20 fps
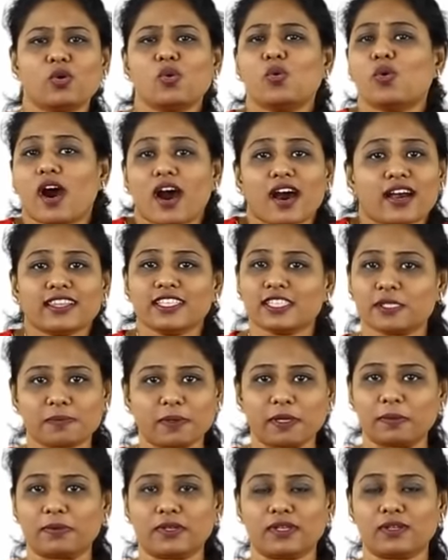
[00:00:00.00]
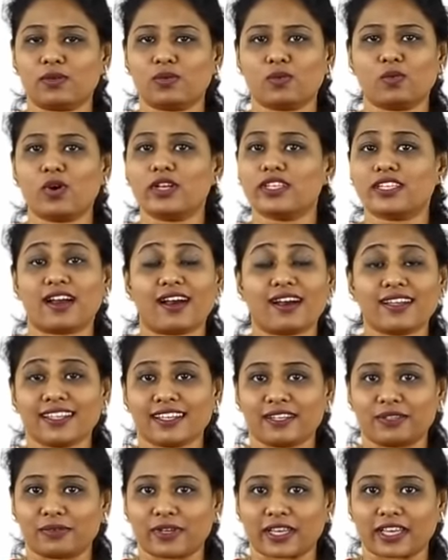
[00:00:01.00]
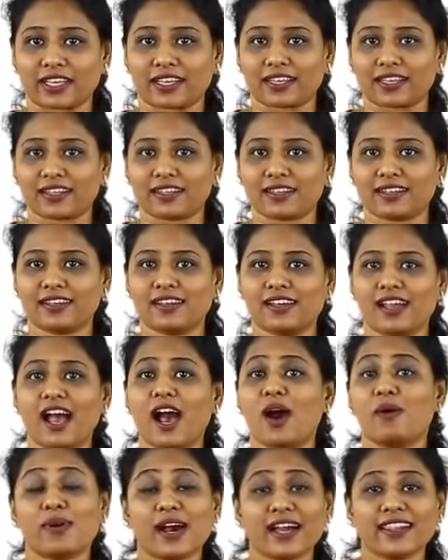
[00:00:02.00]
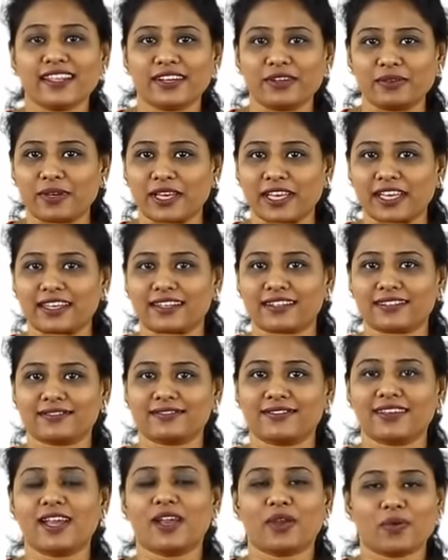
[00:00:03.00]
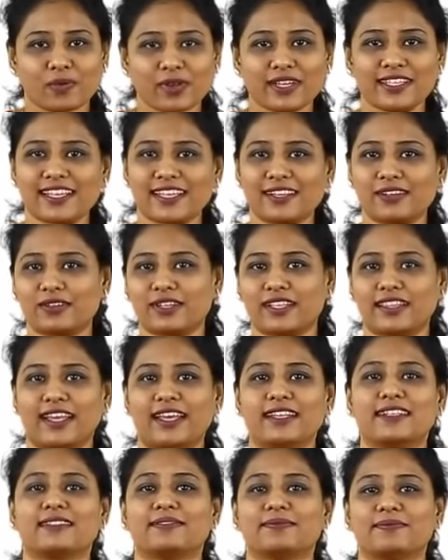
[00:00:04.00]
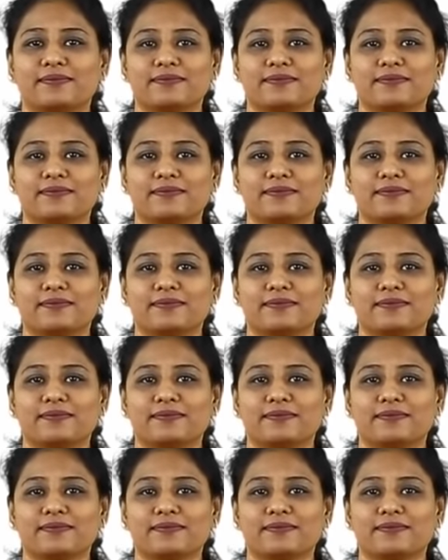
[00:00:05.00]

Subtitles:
Who are these people? What are they doing? How are they doing it? We'll take a look at that.